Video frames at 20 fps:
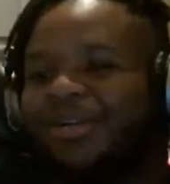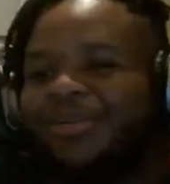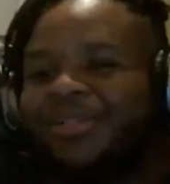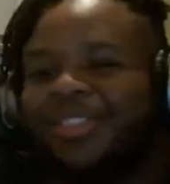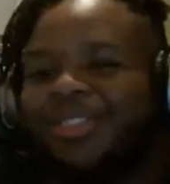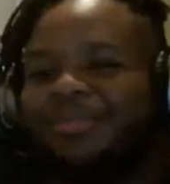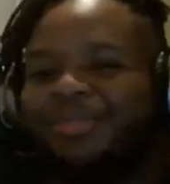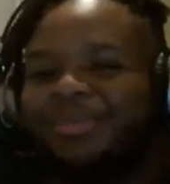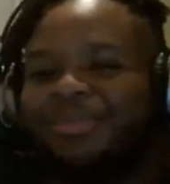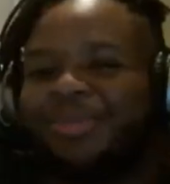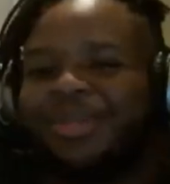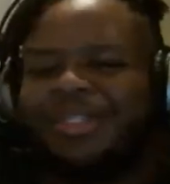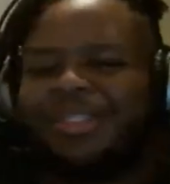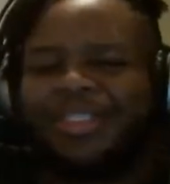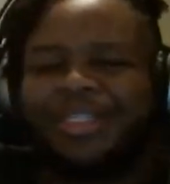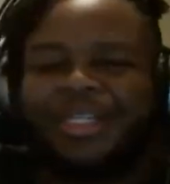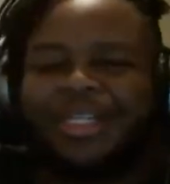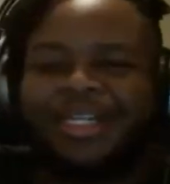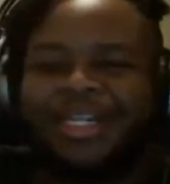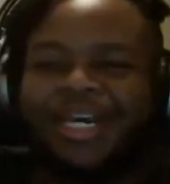see people as
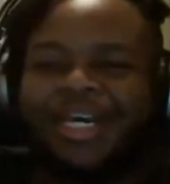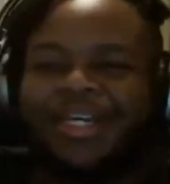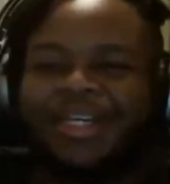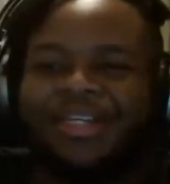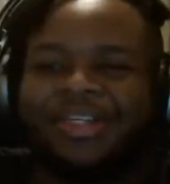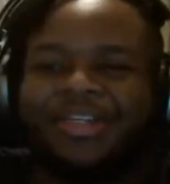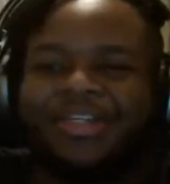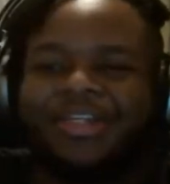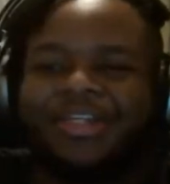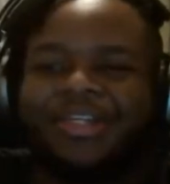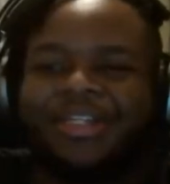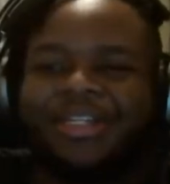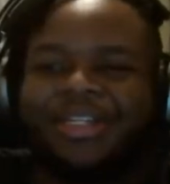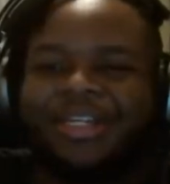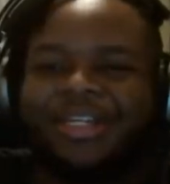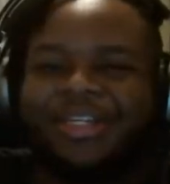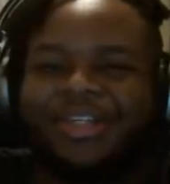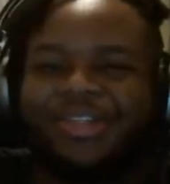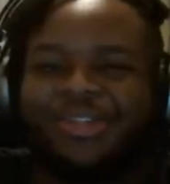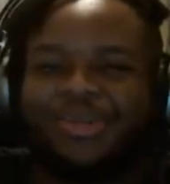inclined to
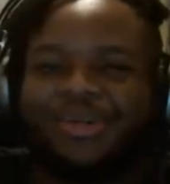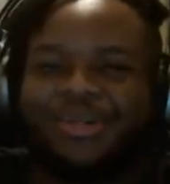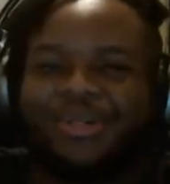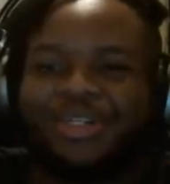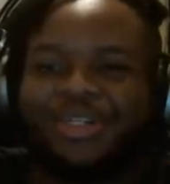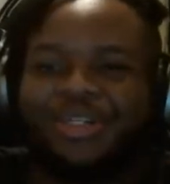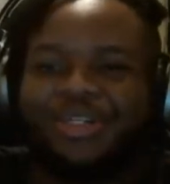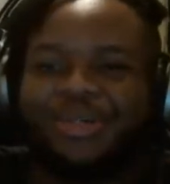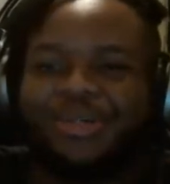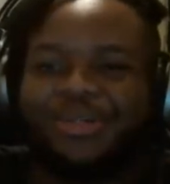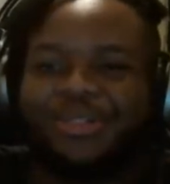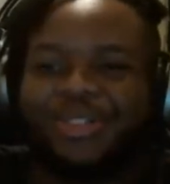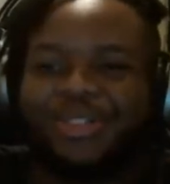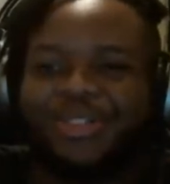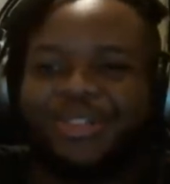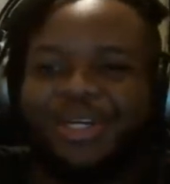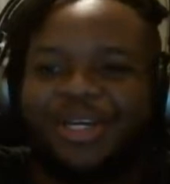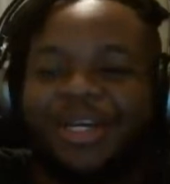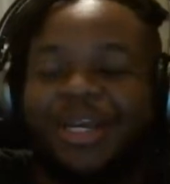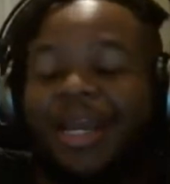get drunk and do shit.
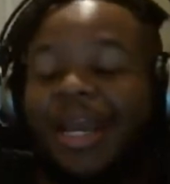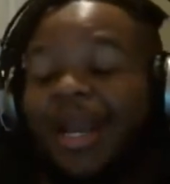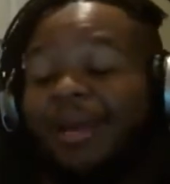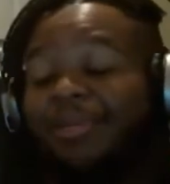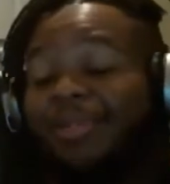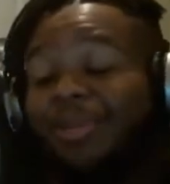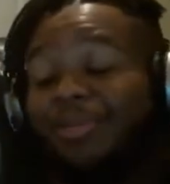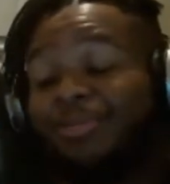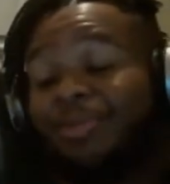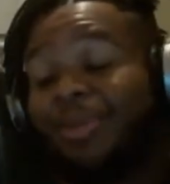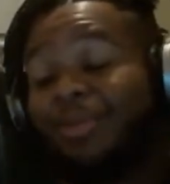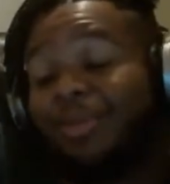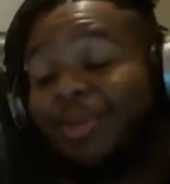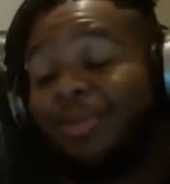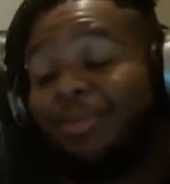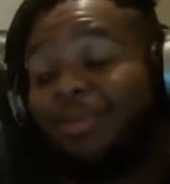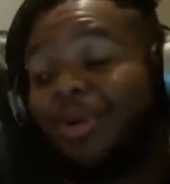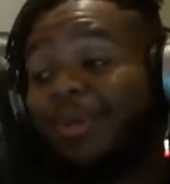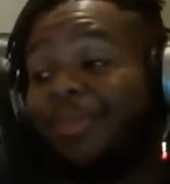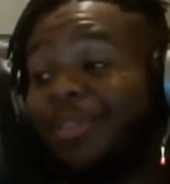I'm sure some
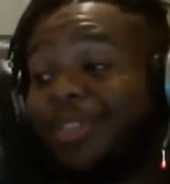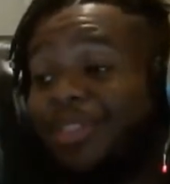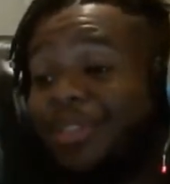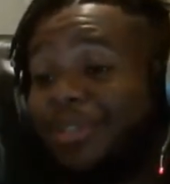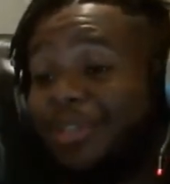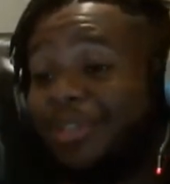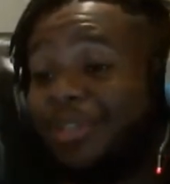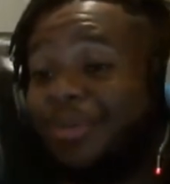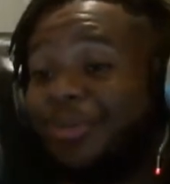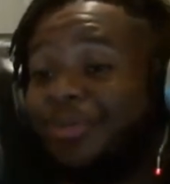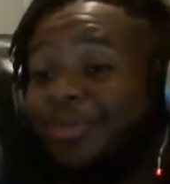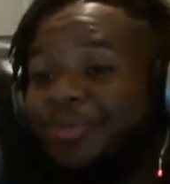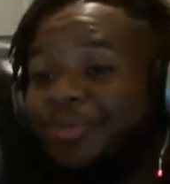people probably still do,